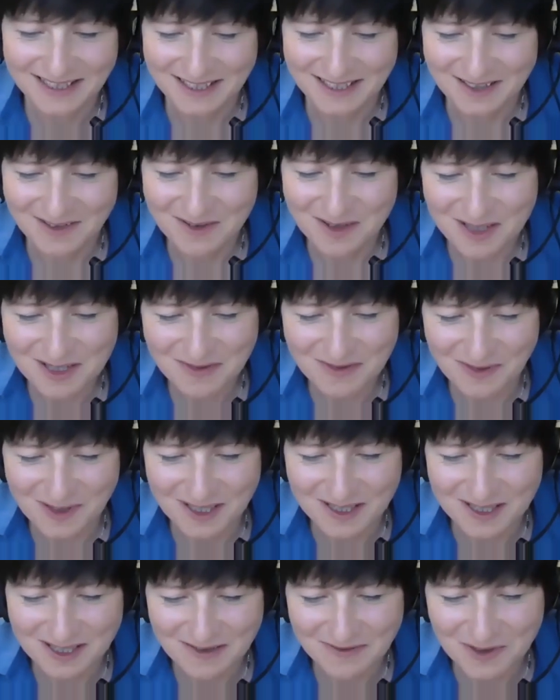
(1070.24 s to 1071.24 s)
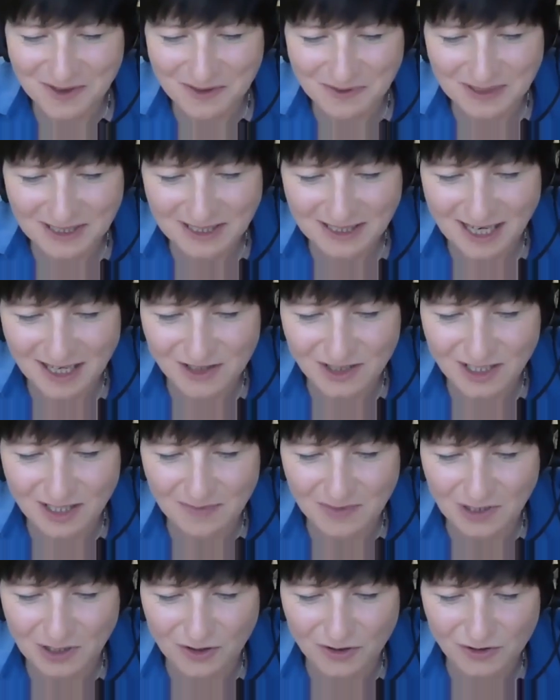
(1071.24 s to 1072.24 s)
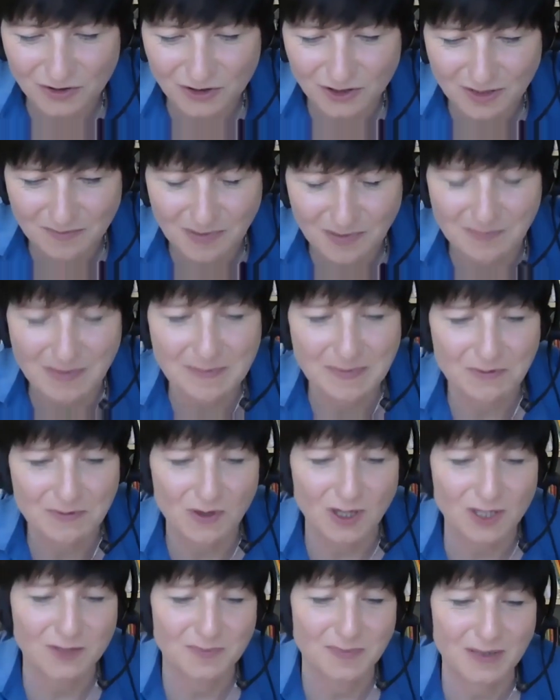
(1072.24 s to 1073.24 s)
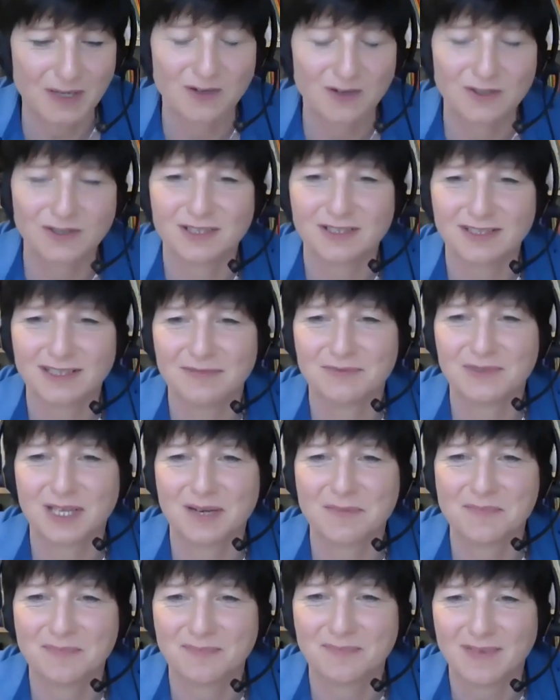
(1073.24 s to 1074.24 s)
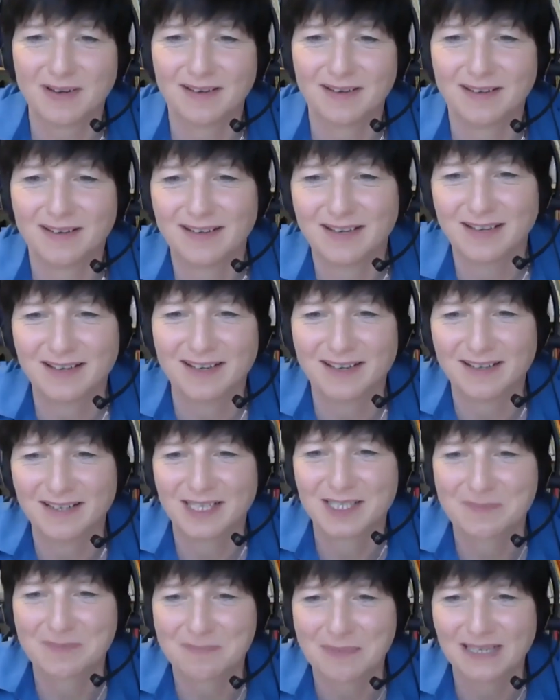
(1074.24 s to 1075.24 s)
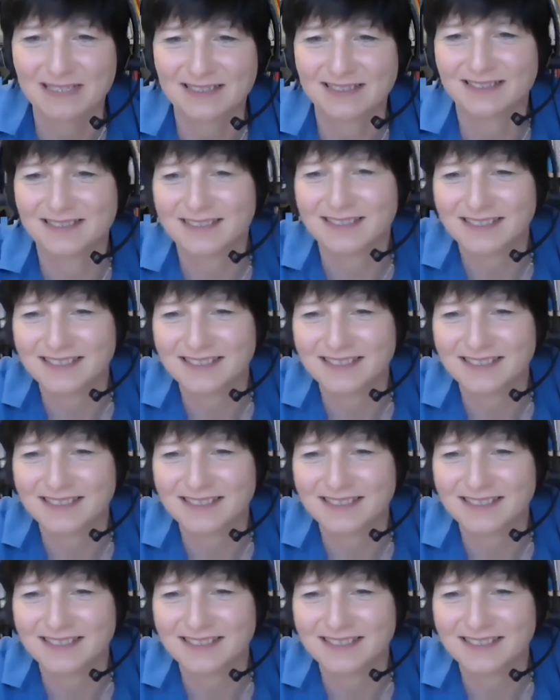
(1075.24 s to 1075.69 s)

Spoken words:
Oh, that's funny if you're catching up the cruise ship, but maybe worse because it was unexpected.